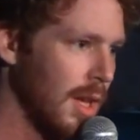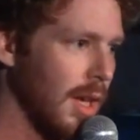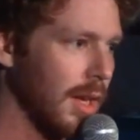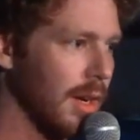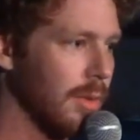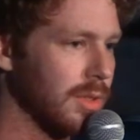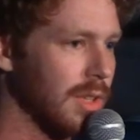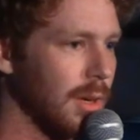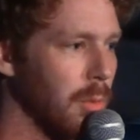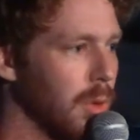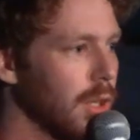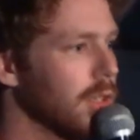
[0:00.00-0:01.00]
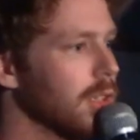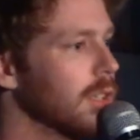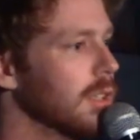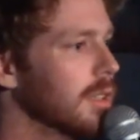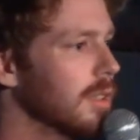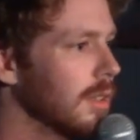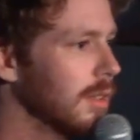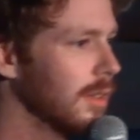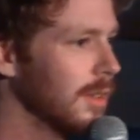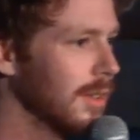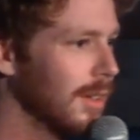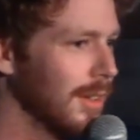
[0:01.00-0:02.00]
And I was like, word.
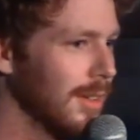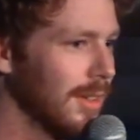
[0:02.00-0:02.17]
I'm